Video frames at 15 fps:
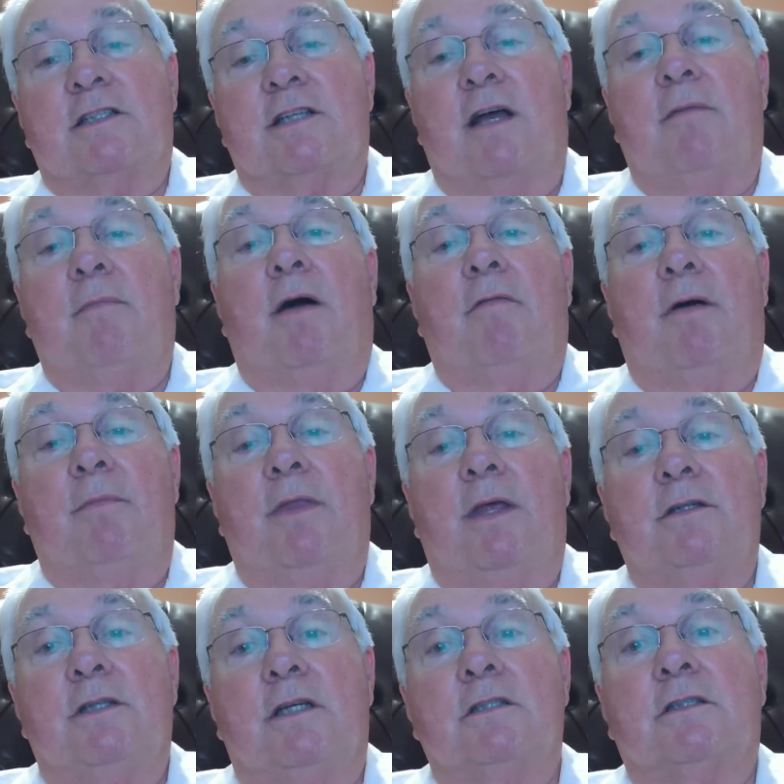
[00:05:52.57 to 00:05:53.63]
some of them
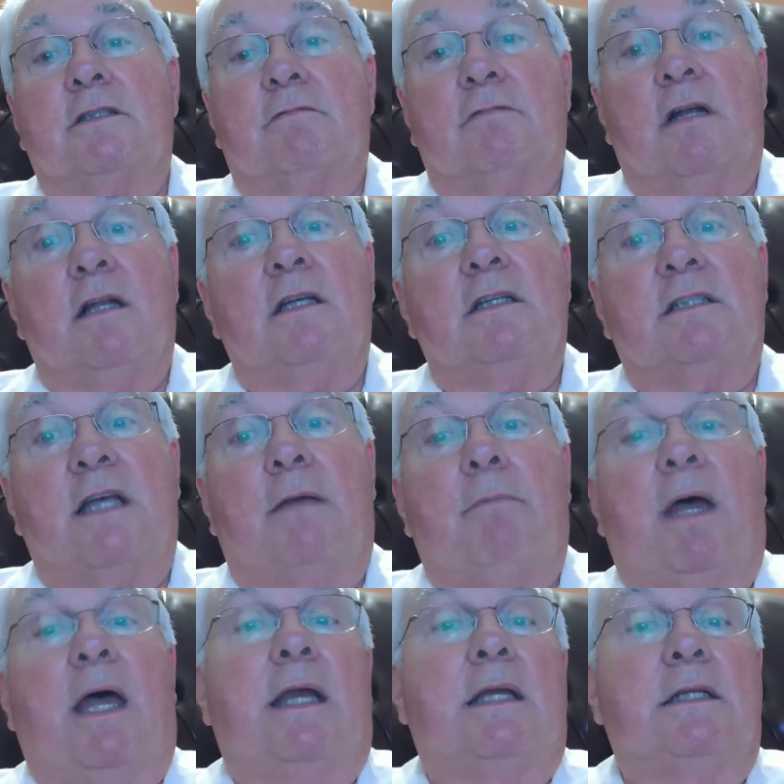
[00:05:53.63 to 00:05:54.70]
that just really sat
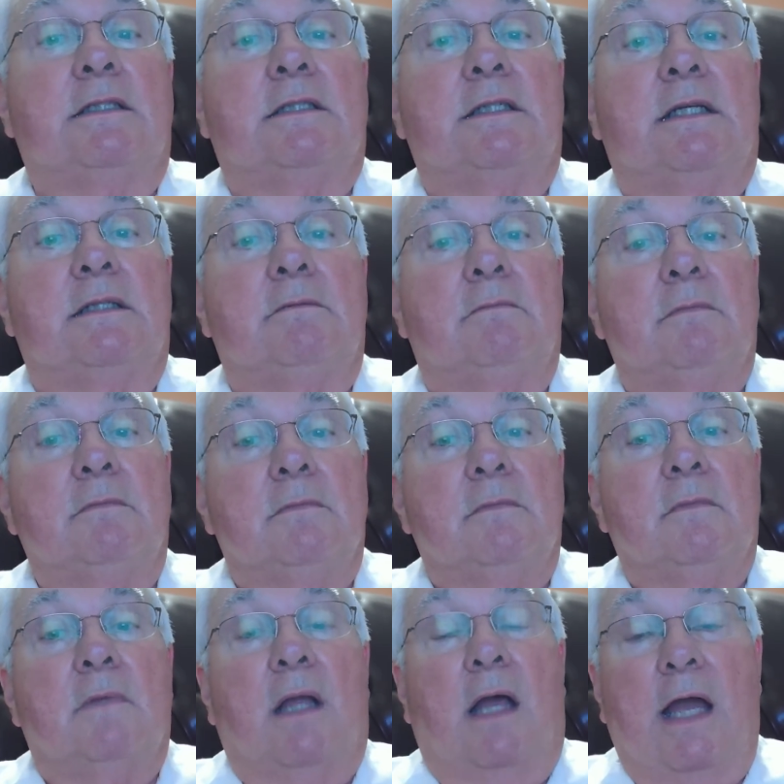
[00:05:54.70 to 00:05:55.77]
back and said,
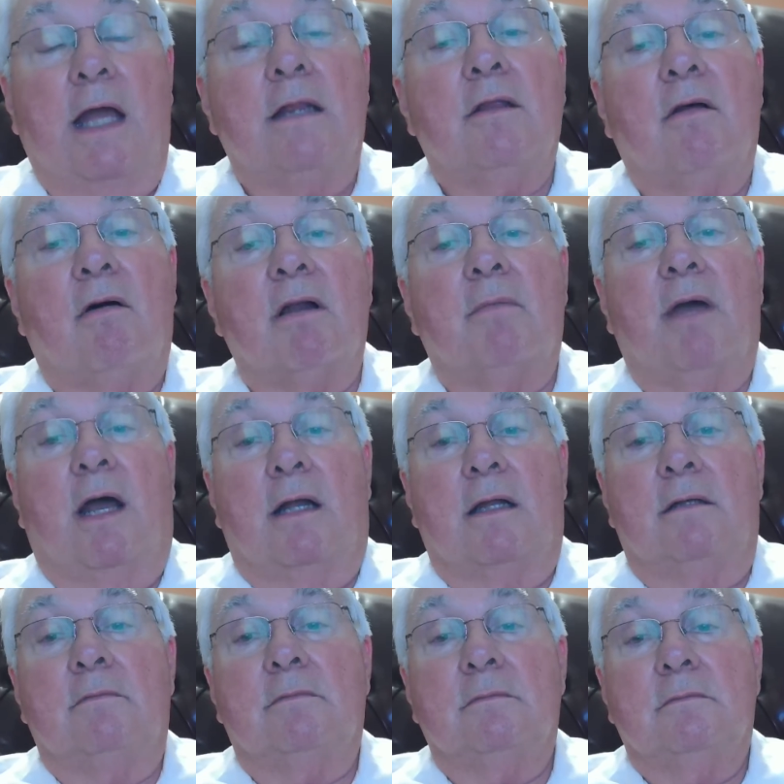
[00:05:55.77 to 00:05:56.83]
I hadn't thought about it.
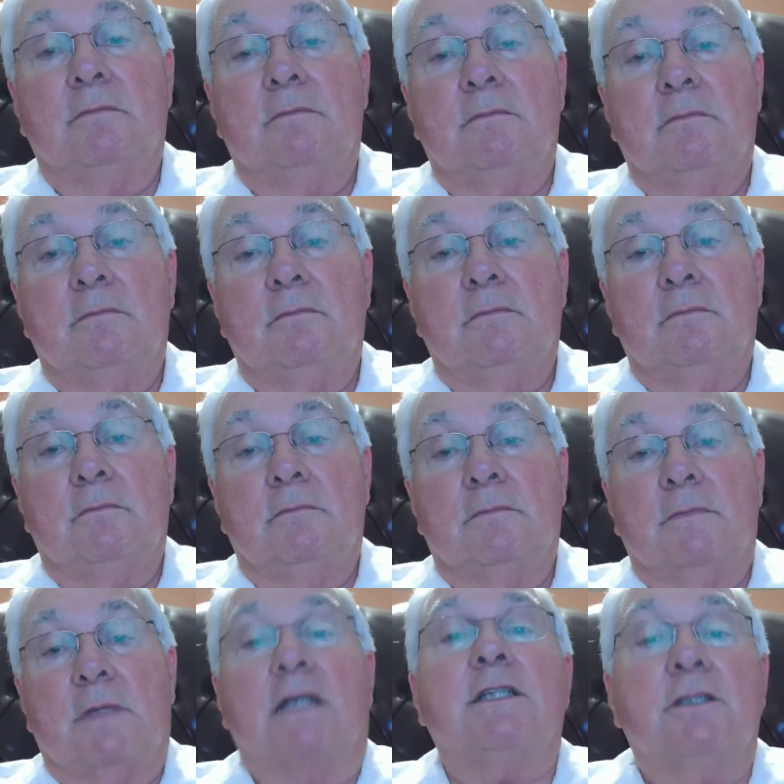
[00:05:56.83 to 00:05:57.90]

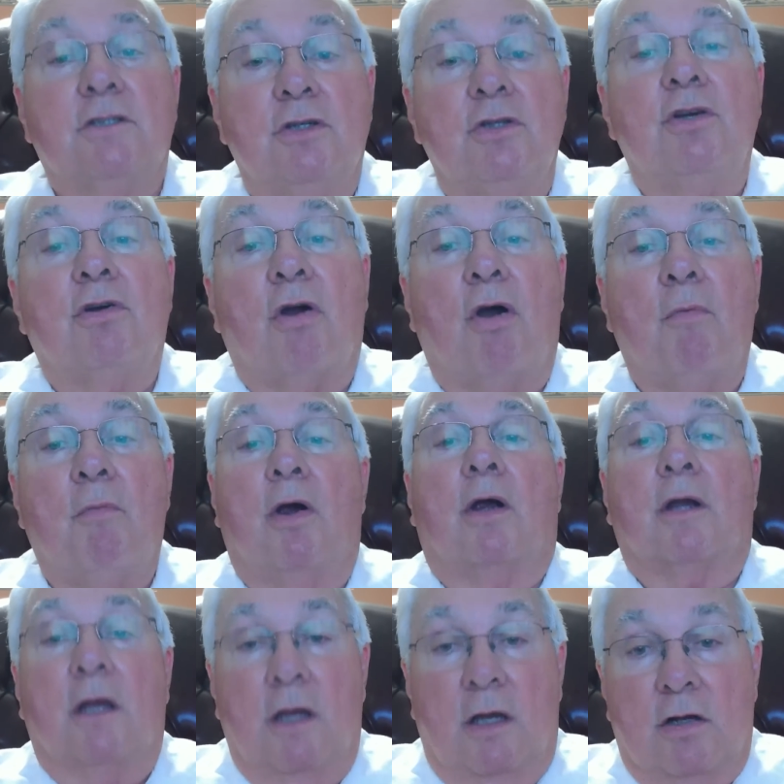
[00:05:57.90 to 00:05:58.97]
I said, do your
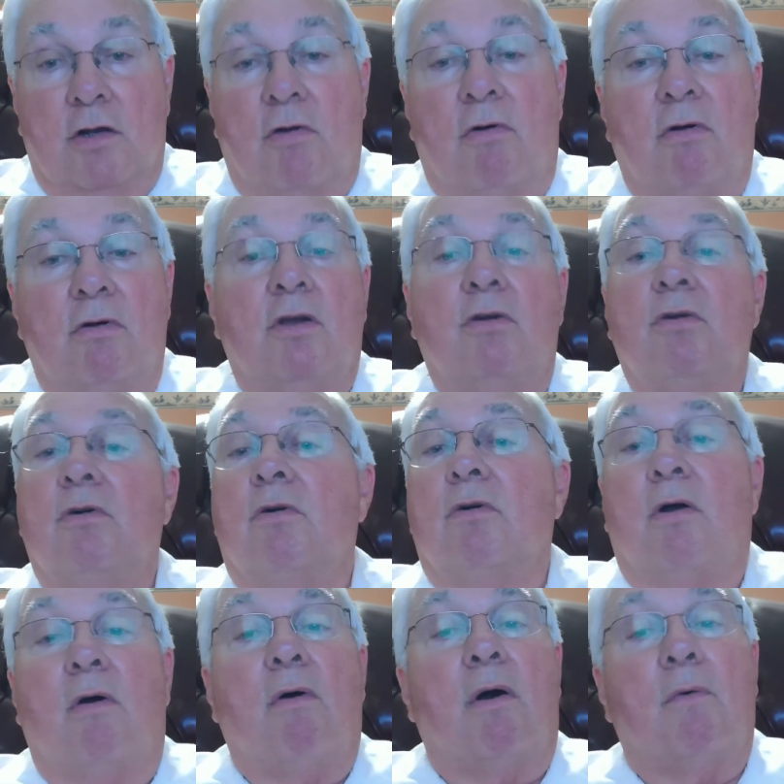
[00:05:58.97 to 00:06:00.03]
homework. Go on Google,
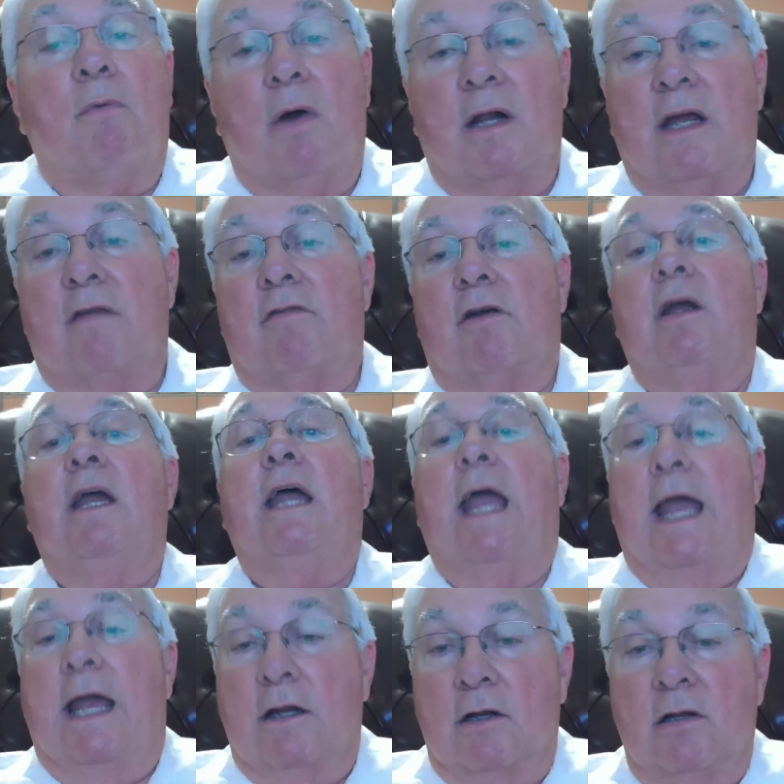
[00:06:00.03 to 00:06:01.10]
go on whatever,
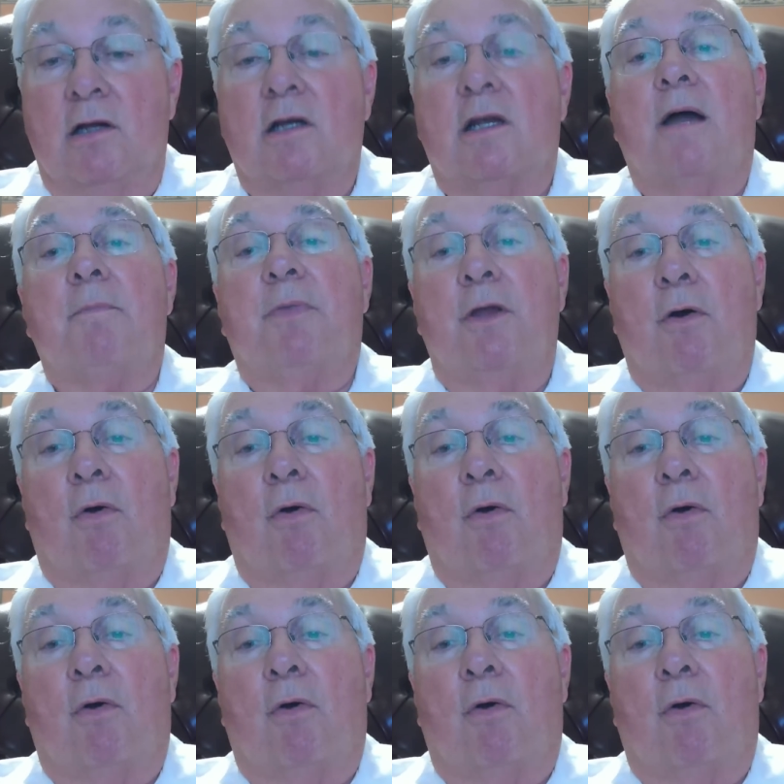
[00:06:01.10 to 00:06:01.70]
and look up the